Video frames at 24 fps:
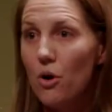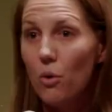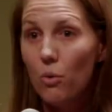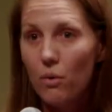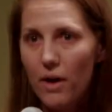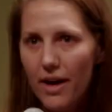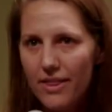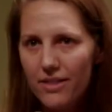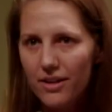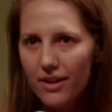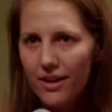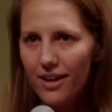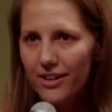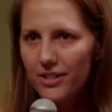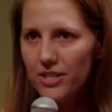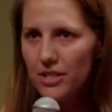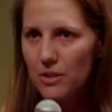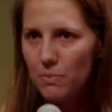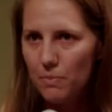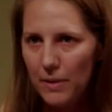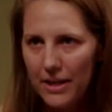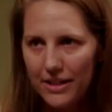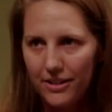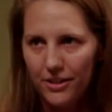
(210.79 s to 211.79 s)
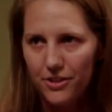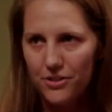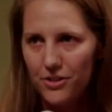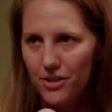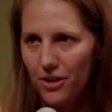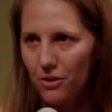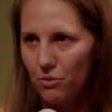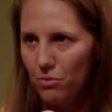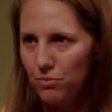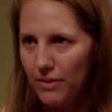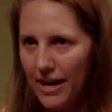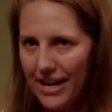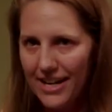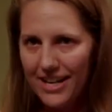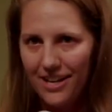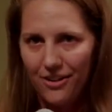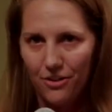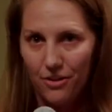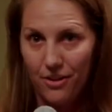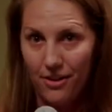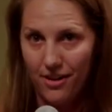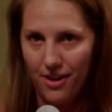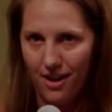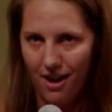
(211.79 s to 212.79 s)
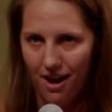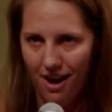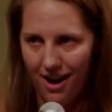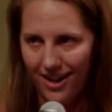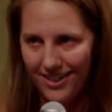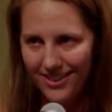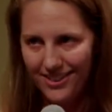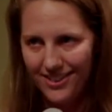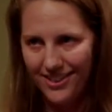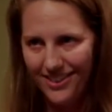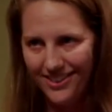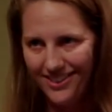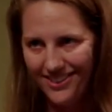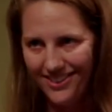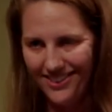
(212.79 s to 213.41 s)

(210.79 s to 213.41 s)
whether our speakers are ready or not.